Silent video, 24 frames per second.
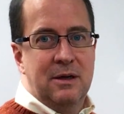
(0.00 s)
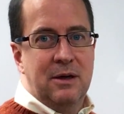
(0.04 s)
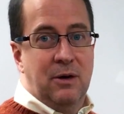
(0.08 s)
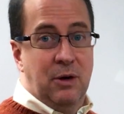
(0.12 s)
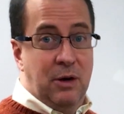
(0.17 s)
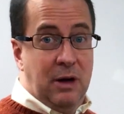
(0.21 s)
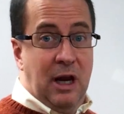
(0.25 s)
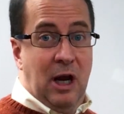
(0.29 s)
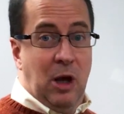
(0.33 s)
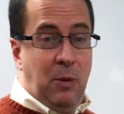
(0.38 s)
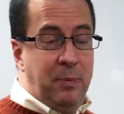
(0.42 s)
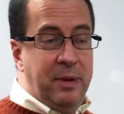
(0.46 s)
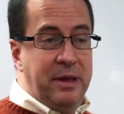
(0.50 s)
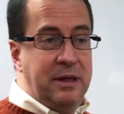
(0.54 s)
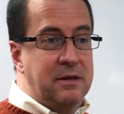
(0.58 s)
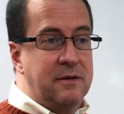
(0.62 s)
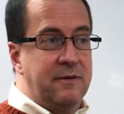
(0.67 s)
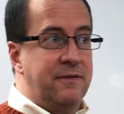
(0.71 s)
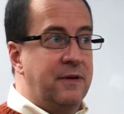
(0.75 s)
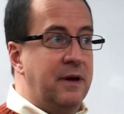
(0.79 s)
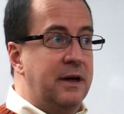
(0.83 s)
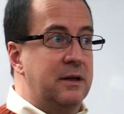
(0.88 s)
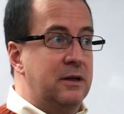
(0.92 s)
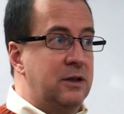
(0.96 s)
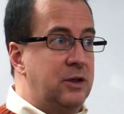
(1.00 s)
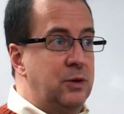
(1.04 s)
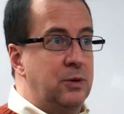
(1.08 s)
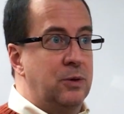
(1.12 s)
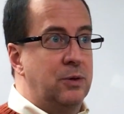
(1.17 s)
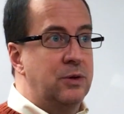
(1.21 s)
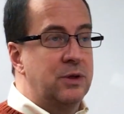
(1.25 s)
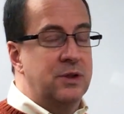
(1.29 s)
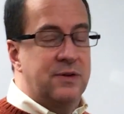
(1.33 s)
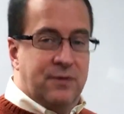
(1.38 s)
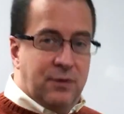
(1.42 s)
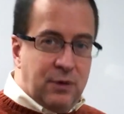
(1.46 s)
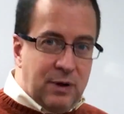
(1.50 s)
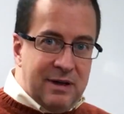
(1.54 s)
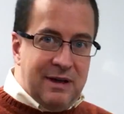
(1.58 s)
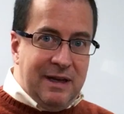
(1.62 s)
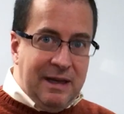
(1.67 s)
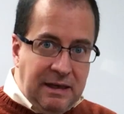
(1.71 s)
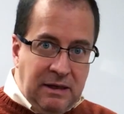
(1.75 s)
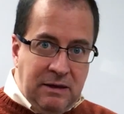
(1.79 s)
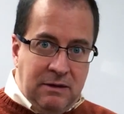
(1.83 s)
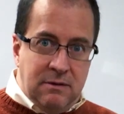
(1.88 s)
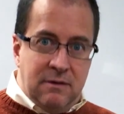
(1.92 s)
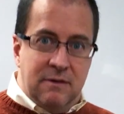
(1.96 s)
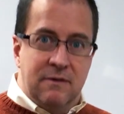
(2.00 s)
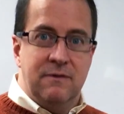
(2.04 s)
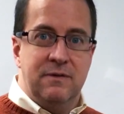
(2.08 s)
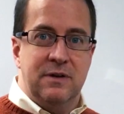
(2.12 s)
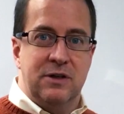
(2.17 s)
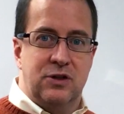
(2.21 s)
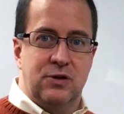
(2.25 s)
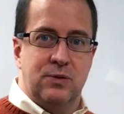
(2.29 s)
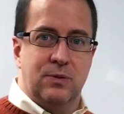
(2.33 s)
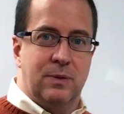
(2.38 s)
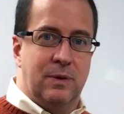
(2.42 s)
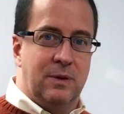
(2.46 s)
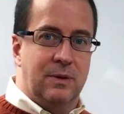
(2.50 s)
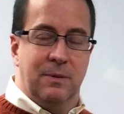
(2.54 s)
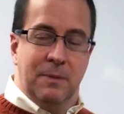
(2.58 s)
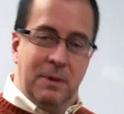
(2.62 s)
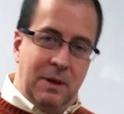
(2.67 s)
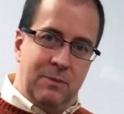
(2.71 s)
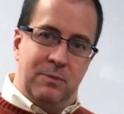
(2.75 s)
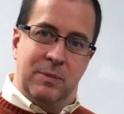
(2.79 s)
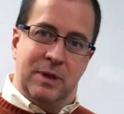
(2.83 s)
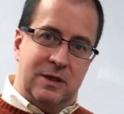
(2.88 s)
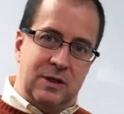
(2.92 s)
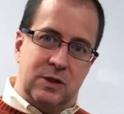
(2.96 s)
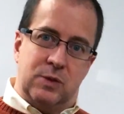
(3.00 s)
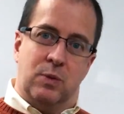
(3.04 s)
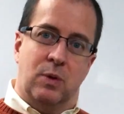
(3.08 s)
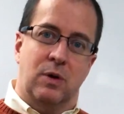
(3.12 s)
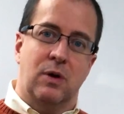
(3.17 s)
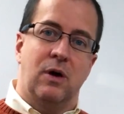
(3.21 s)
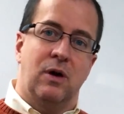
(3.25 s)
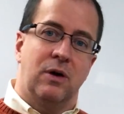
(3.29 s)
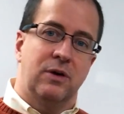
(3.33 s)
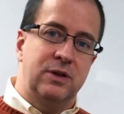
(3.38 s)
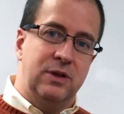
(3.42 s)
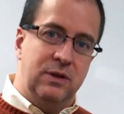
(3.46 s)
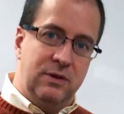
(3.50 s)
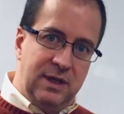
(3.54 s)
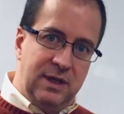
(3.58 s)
or helping to find cures for an individual because we're all